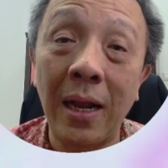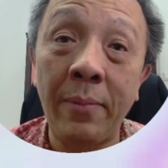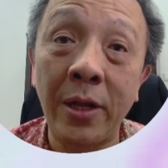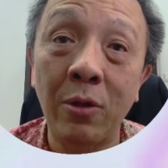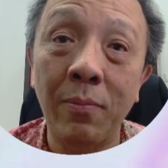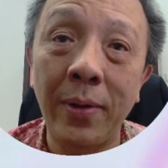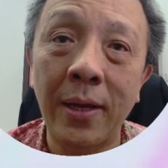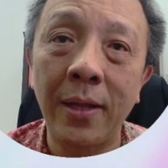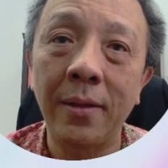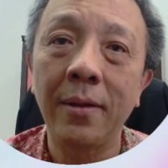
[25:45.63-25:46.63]
eliminate
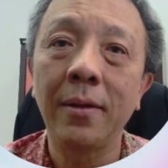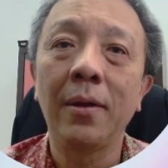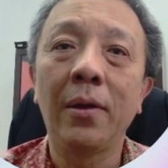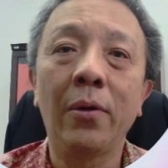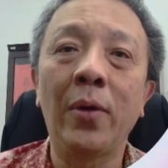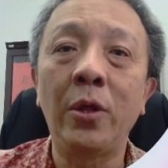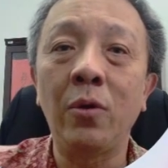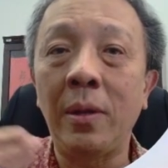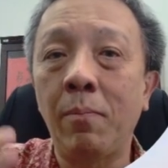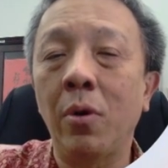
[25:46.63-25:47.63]
duplicate when
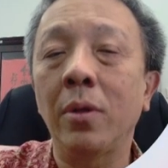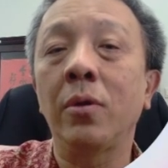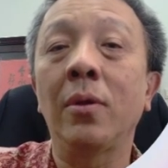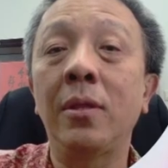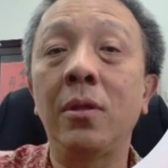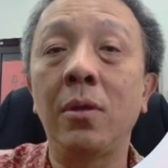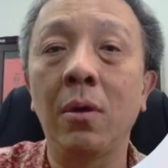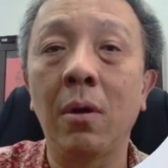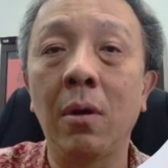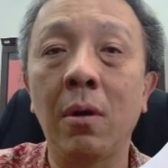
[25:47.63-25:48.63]
you import your
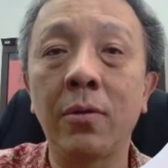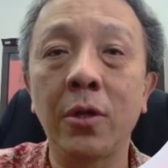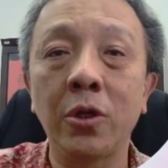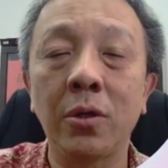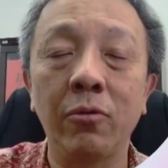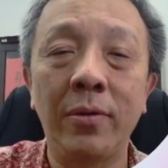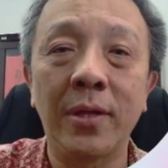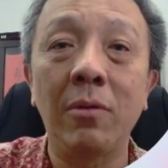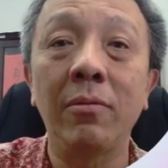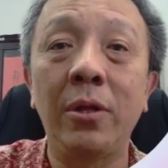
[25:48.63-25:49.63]
search
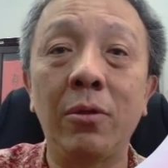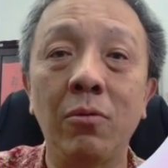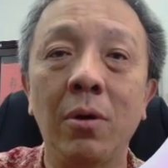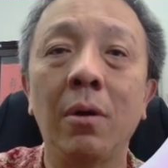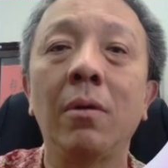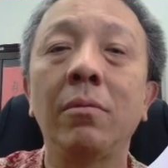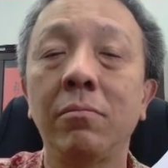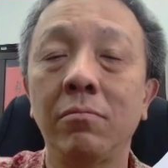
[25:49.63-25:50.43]
result into your